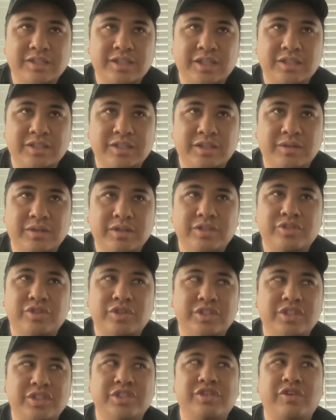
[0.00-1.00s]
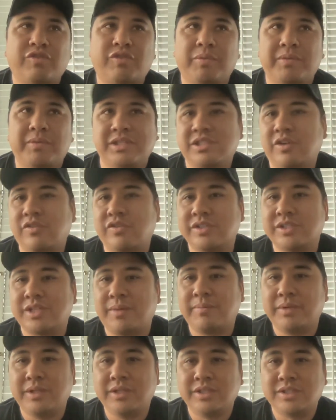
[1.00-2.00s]
it's a good transition for myself because
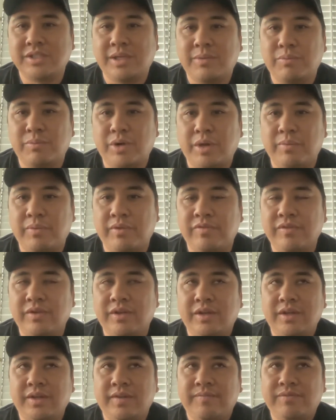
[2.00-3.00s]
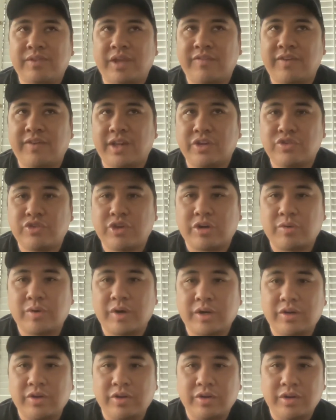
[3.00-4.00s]
I'm in the same realm of I've had a track
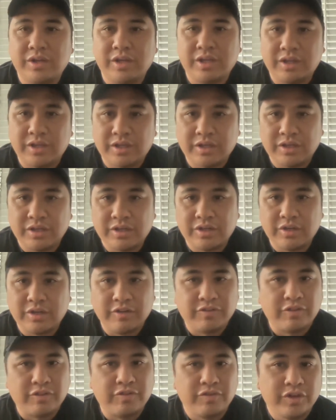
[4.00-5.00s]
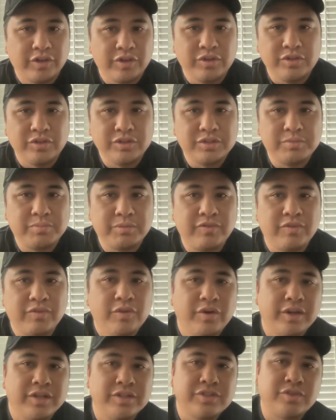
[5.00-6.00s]
record in different fields
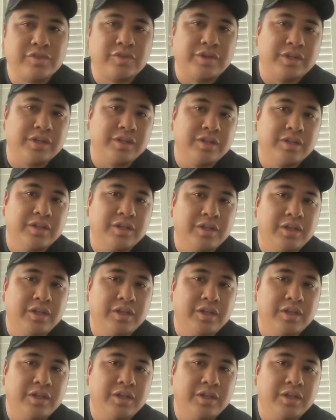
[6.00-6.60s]
before entering